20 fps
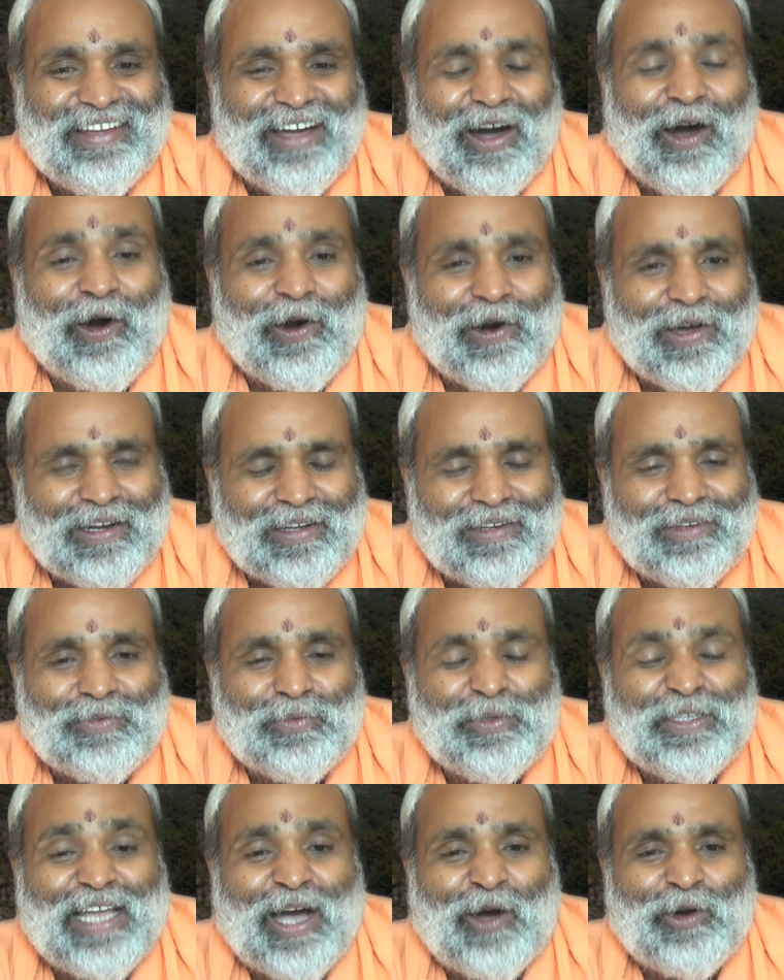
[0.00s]
or
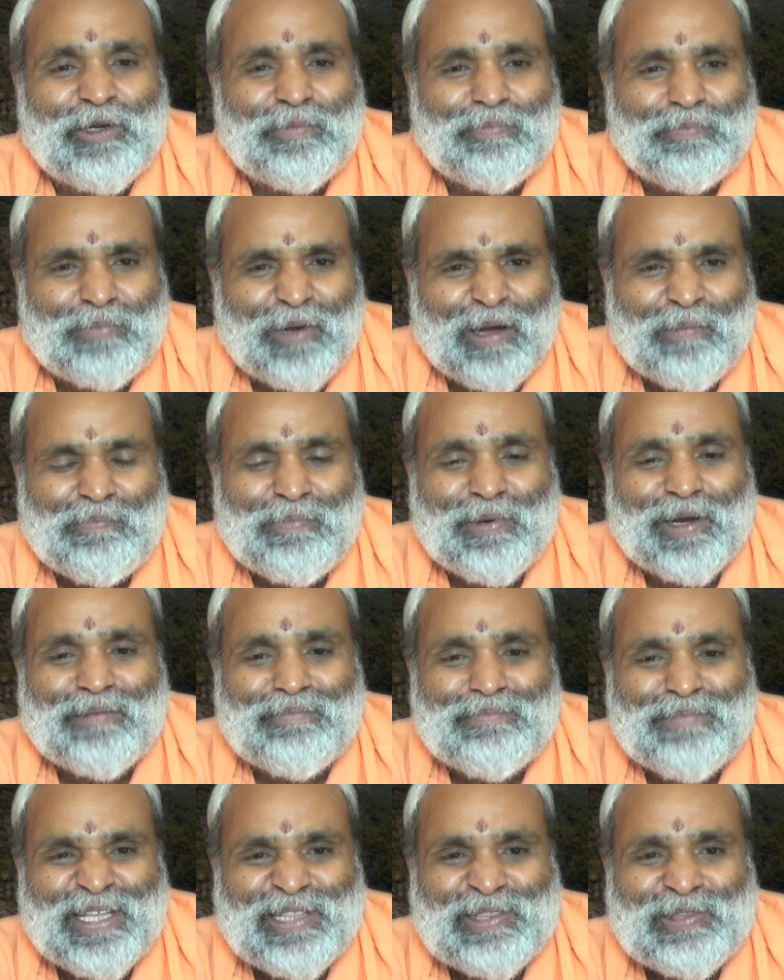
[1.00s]
without proper
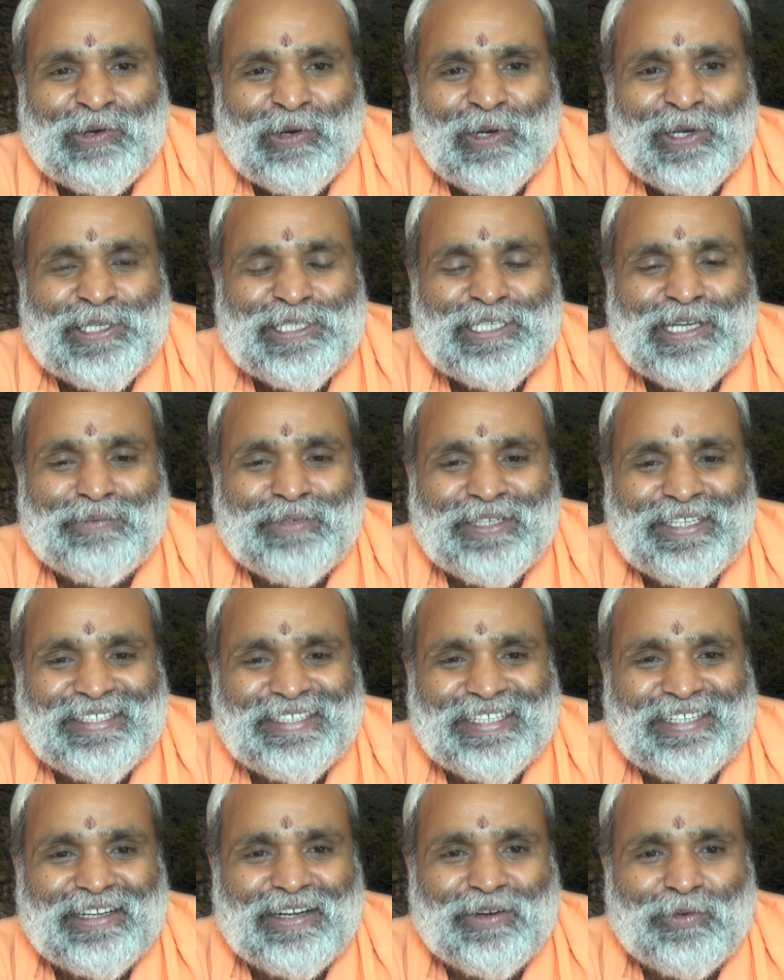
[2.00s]
methodology of
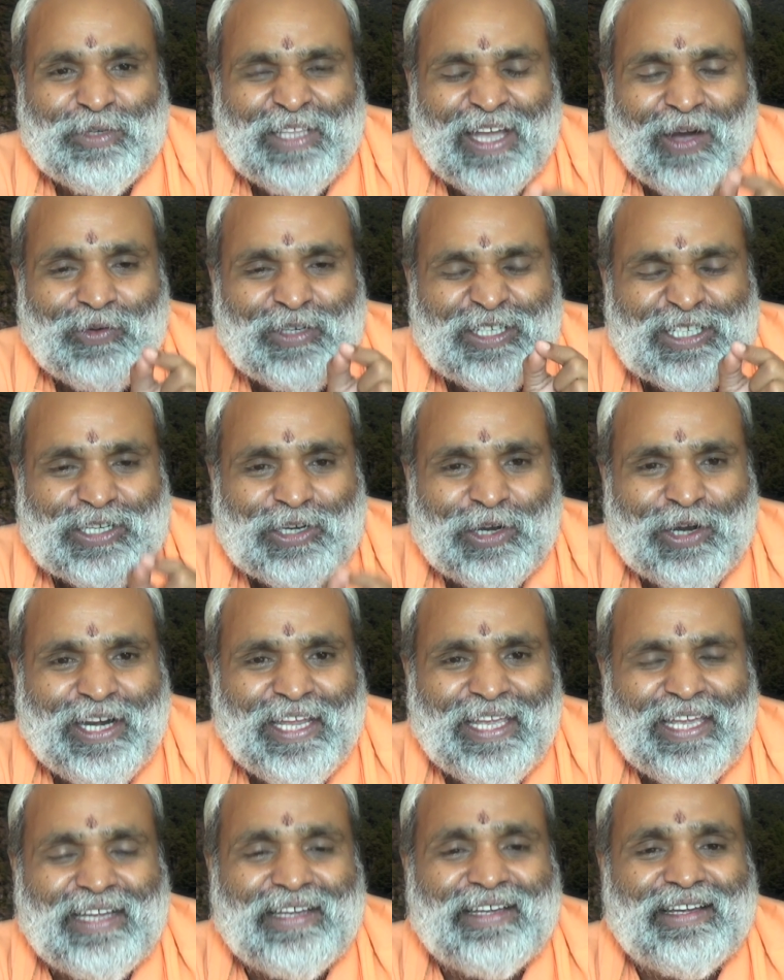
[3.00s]
teaching, without
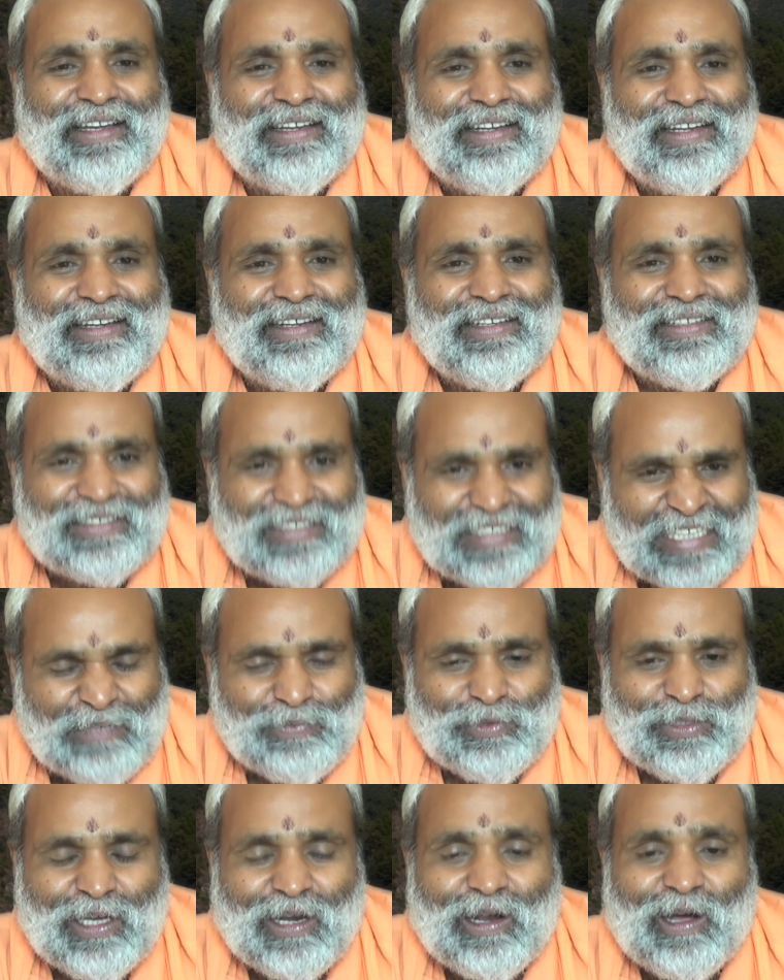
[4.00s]
studying
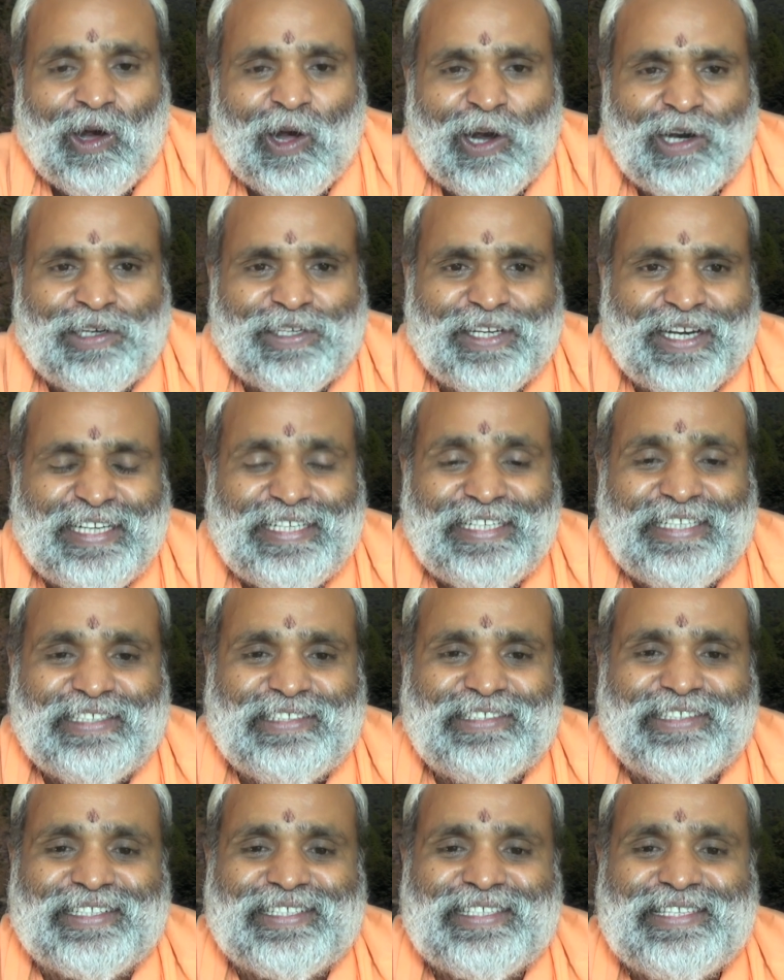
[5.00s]
scripture under a
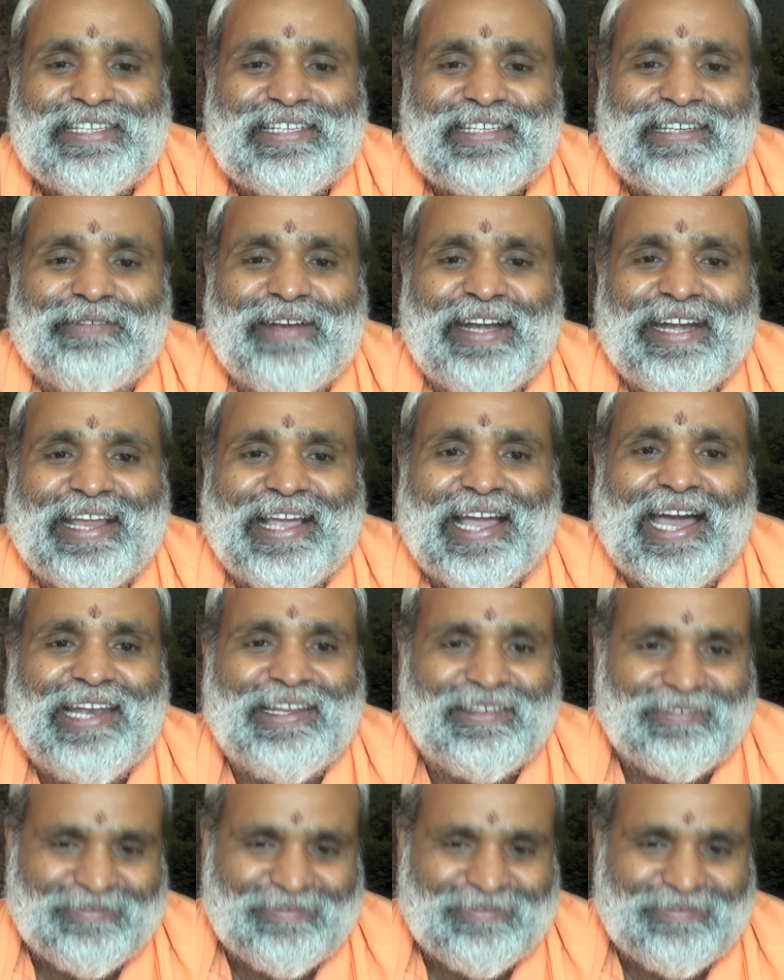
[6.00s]
teacher systematically.